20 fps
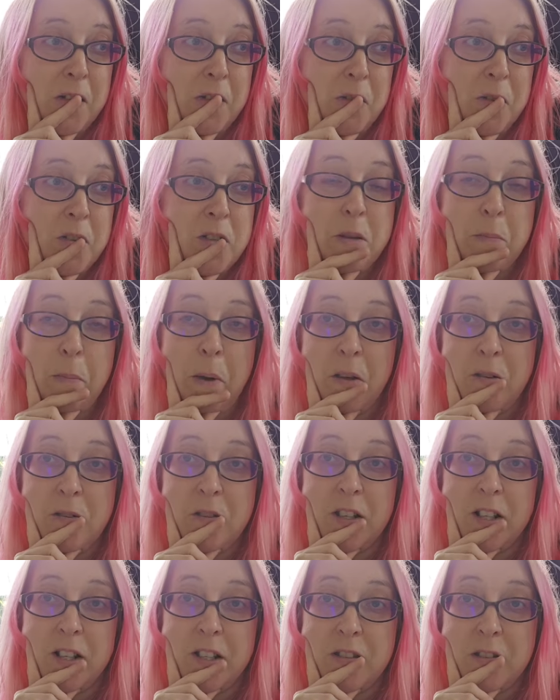was
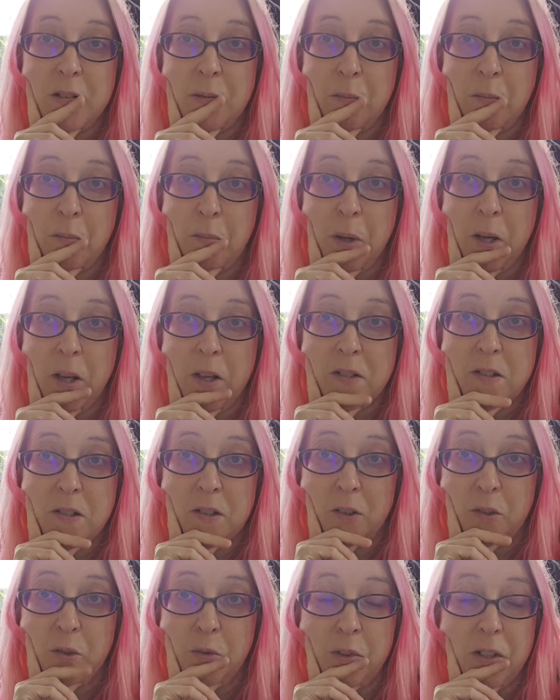supposedly some
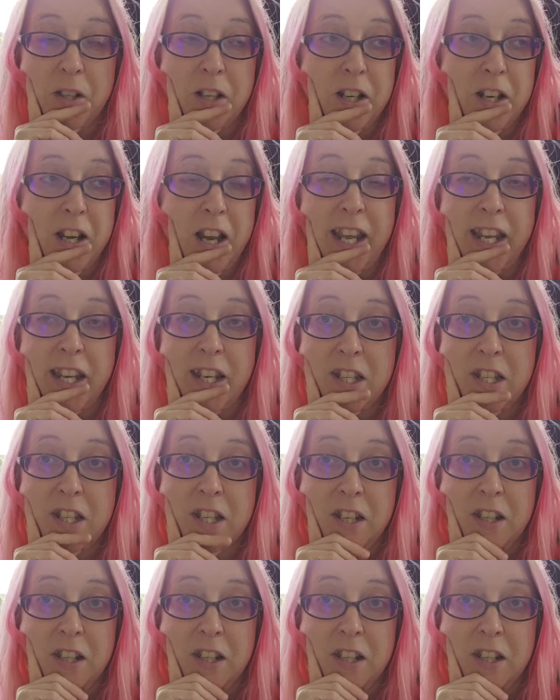person called Nate,